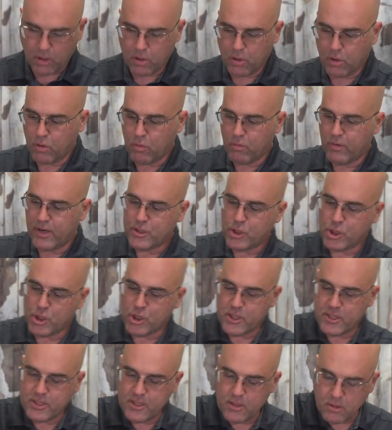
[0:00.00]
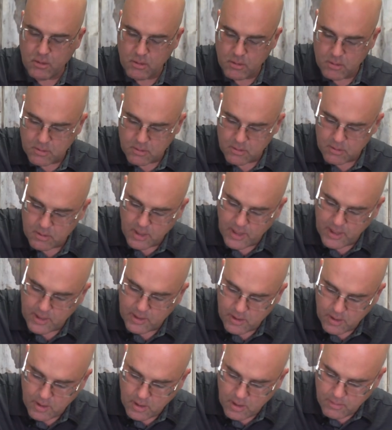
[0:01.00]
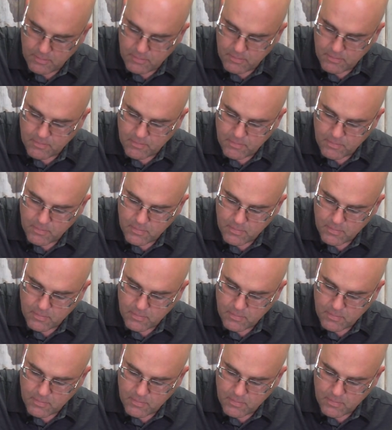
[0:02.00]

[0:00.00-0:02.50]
our little wrench here, tighten it up.